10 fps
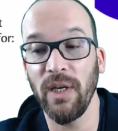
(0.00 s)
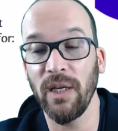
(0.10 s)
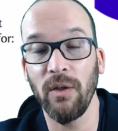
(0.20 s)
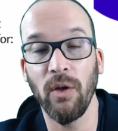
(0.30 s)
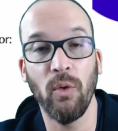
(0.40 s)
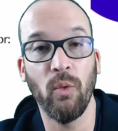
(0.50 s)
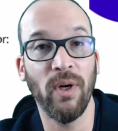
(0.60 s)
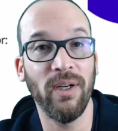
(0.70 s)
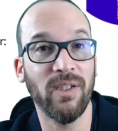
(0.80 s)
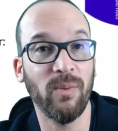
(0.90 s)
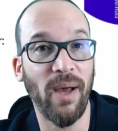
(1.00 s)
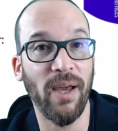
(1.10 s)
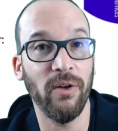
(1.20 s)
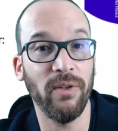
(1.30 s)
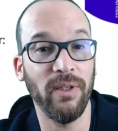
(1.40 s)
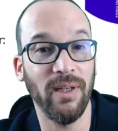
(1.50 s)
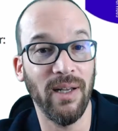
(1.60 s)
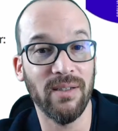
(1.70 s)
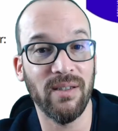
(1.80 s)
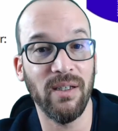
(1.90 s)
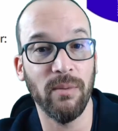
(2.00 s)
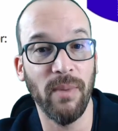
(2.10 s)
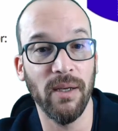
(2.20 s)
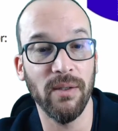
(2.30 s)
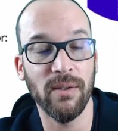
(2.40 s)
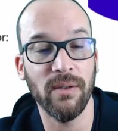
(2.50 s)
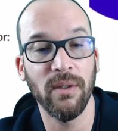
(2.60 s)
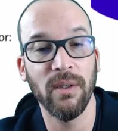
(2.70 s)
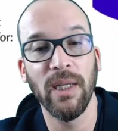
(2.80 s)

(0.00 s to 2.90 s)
You got to know what expired in the last 6 months.